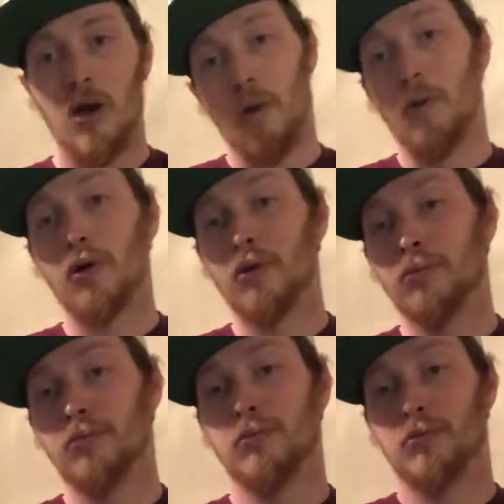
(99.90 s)
or
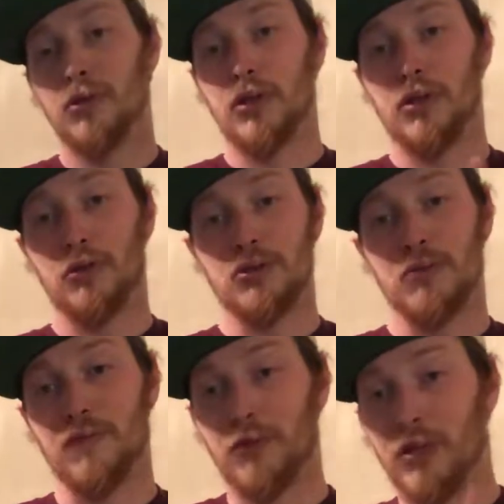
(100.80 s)
you can use them
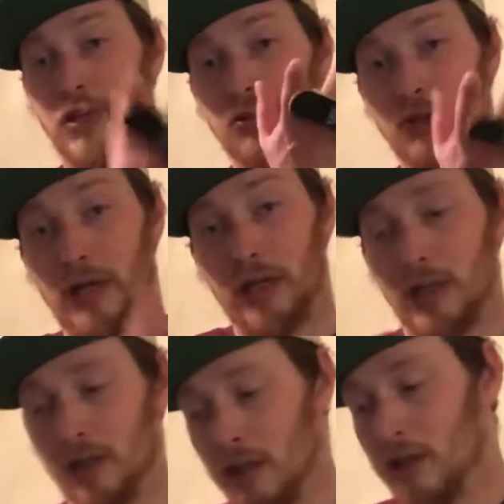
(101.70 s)
if you need training.
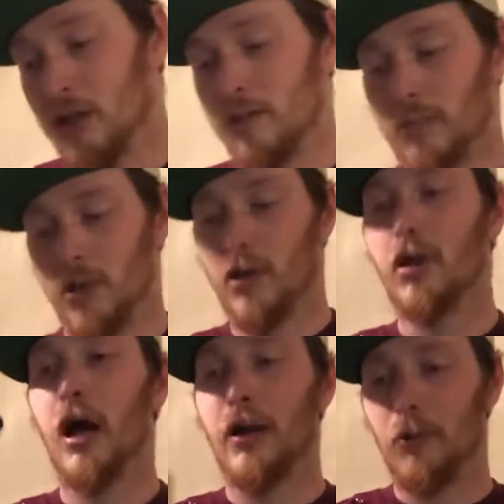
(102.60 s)
But
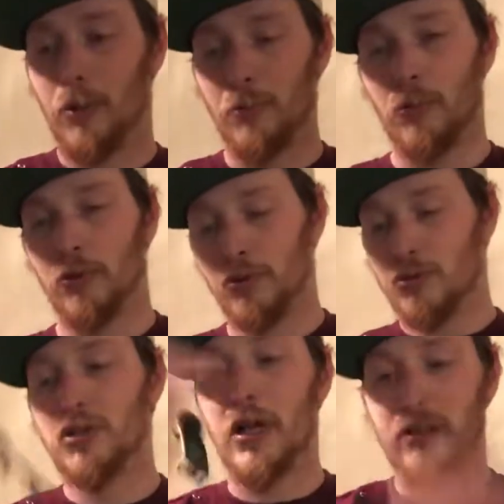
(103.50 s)
I know people will
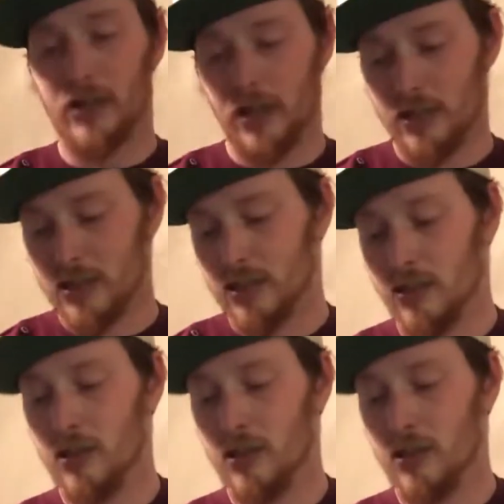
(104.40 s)
use tech decks